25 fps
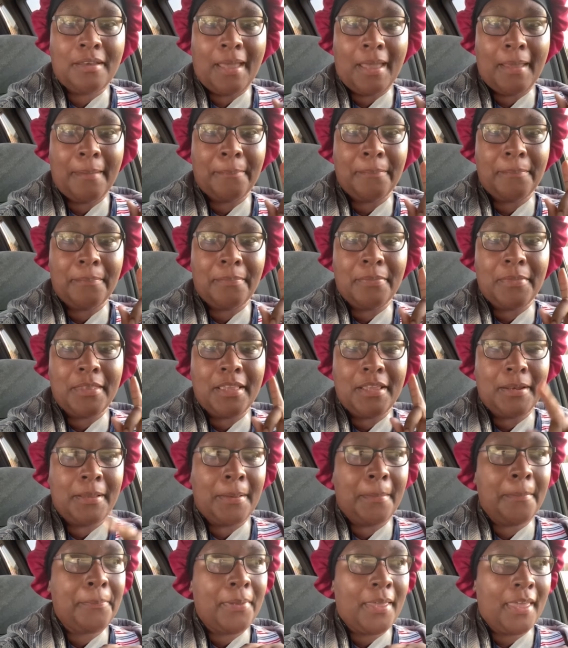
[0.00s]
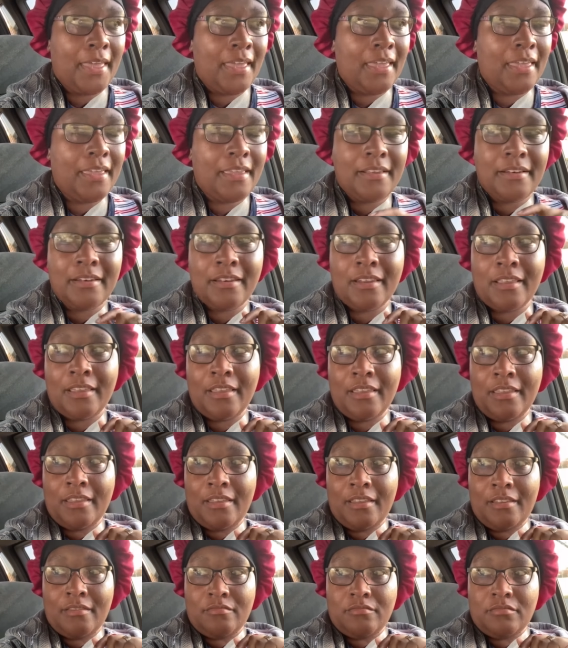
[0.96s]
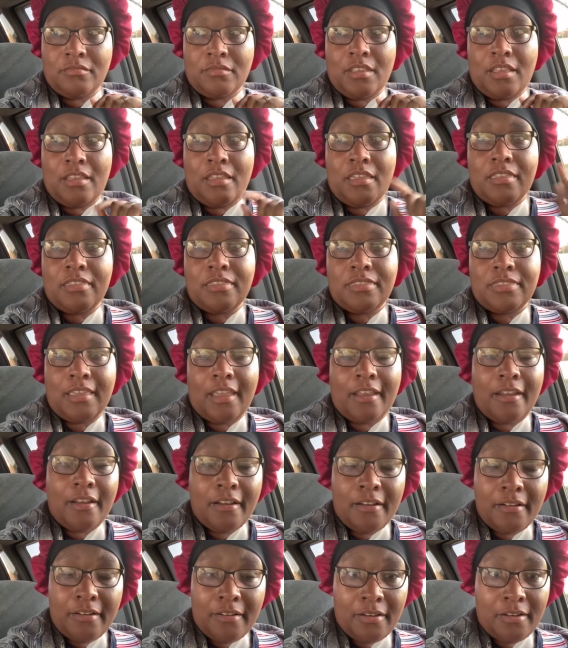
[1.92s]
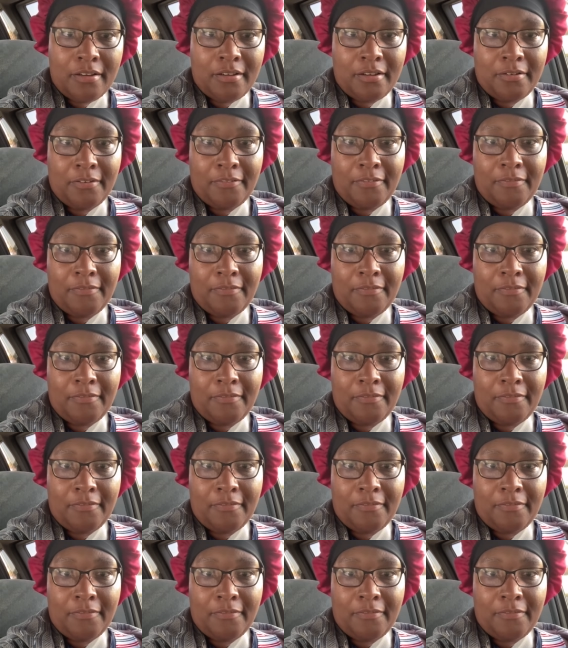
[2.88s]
I end up paying their